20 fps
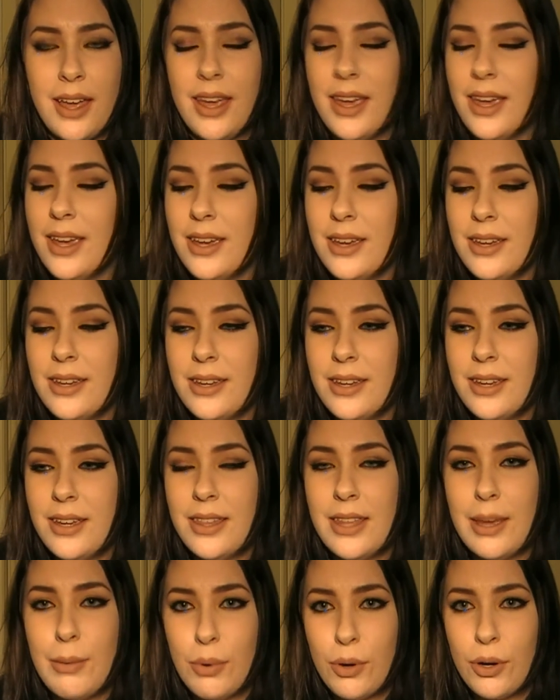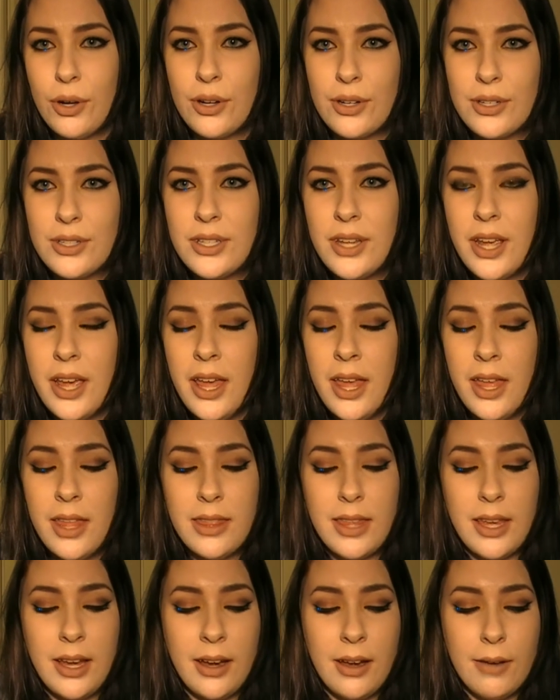it in their products.
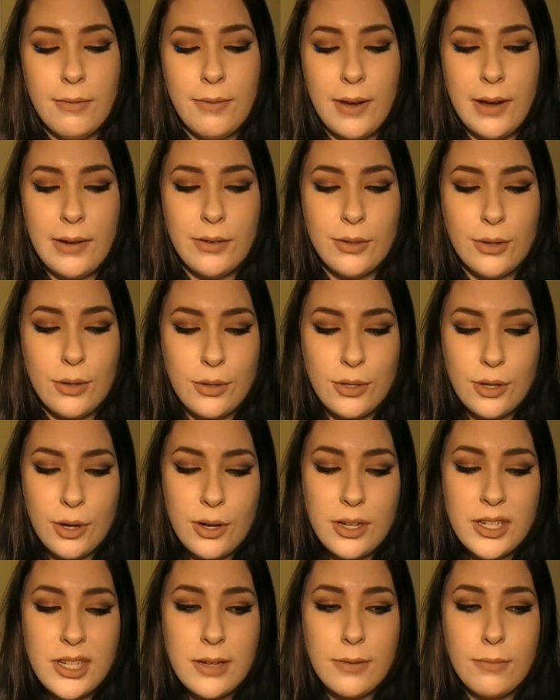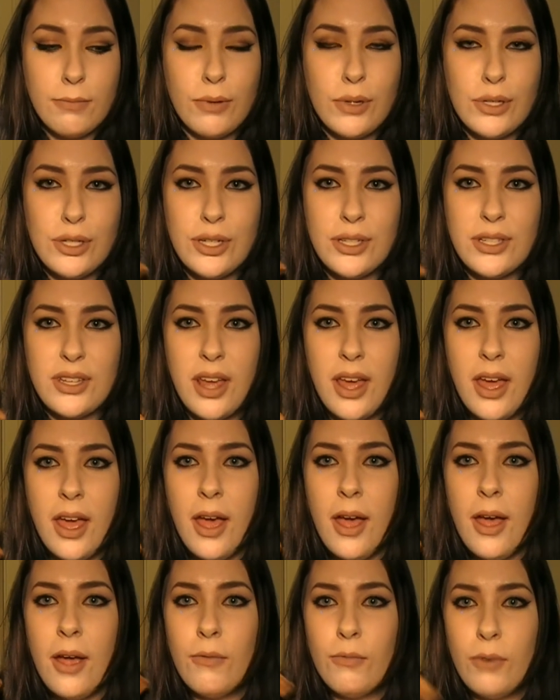They have found an alternative, which is
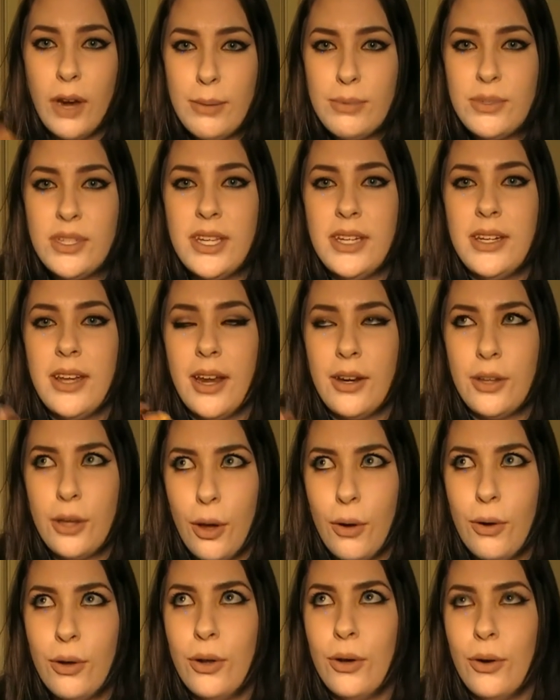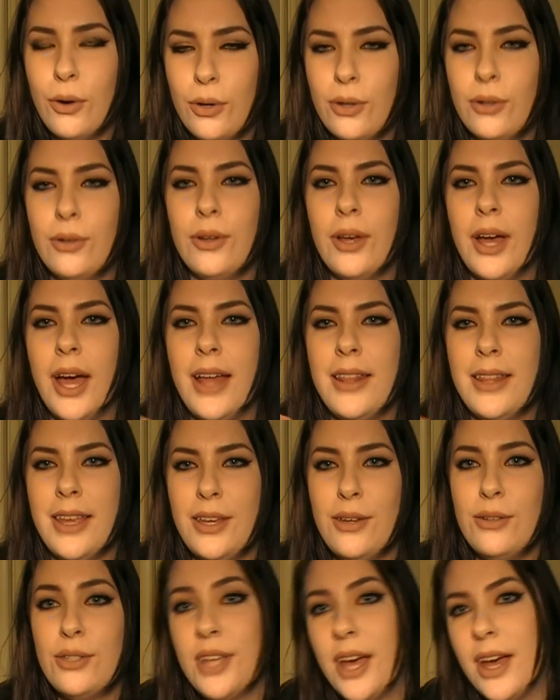rapeseed and coconut oil, and they
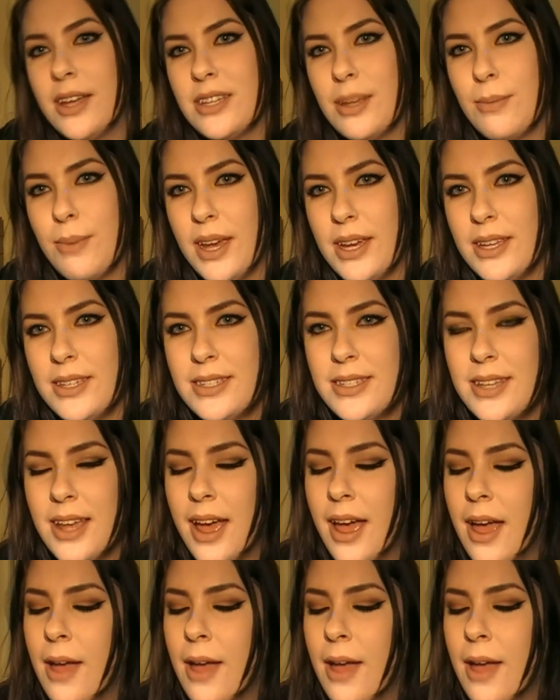use that as a base.